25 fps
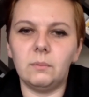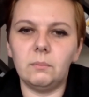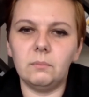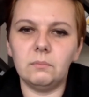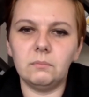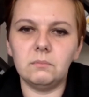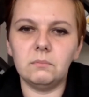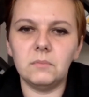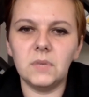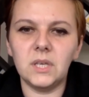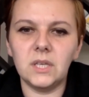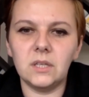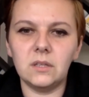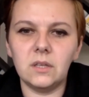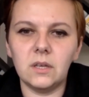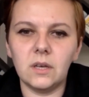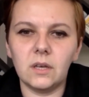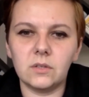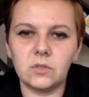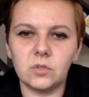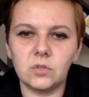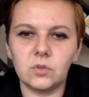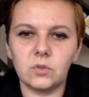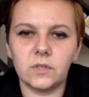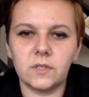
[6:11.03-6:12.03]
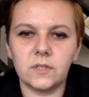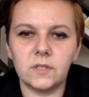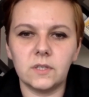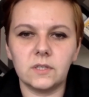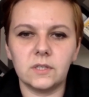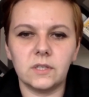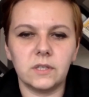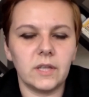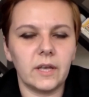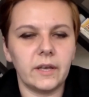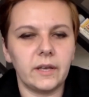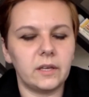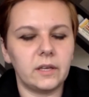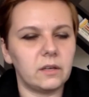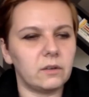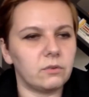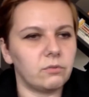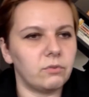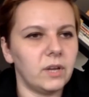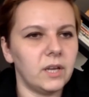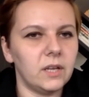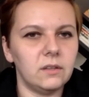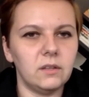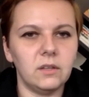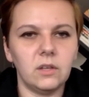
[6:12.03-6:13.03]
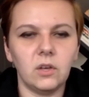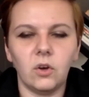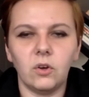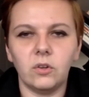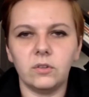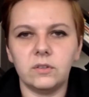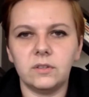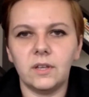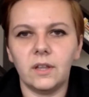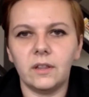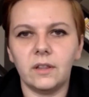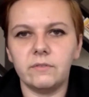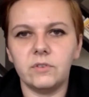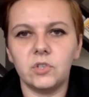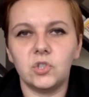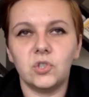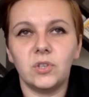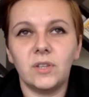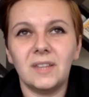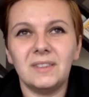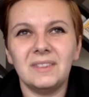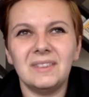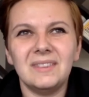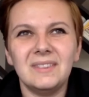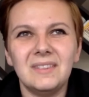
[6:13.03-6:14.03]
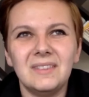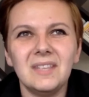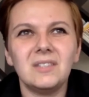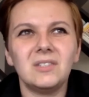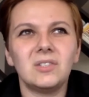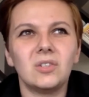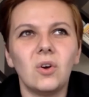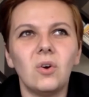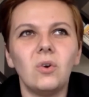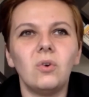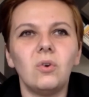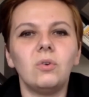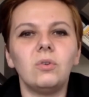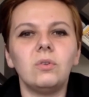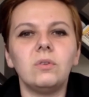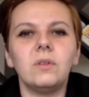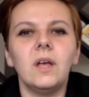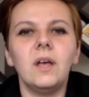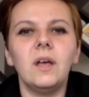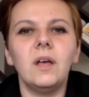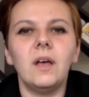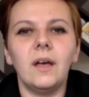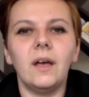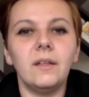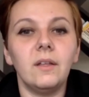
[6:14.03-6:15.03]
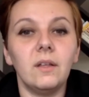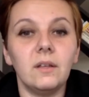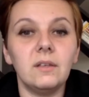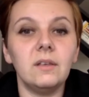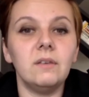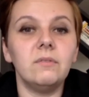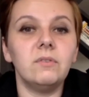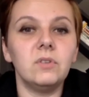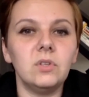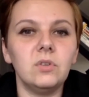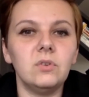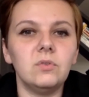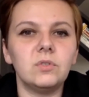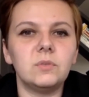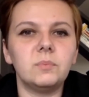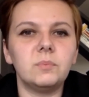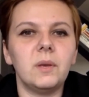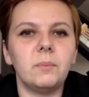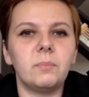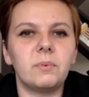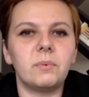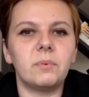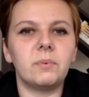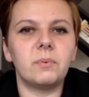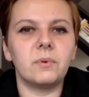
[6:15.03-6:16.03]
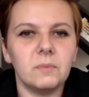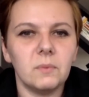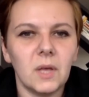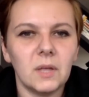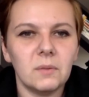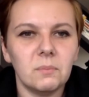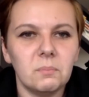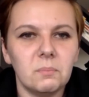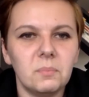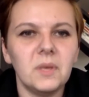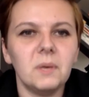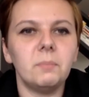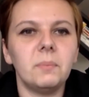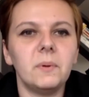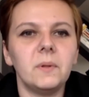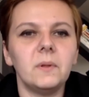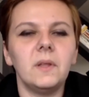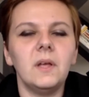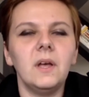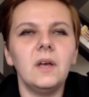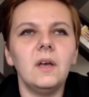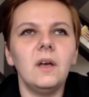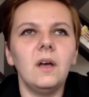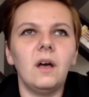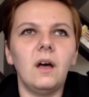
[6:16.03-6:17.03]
media sources like radio, television, and this all even newspaper, and people.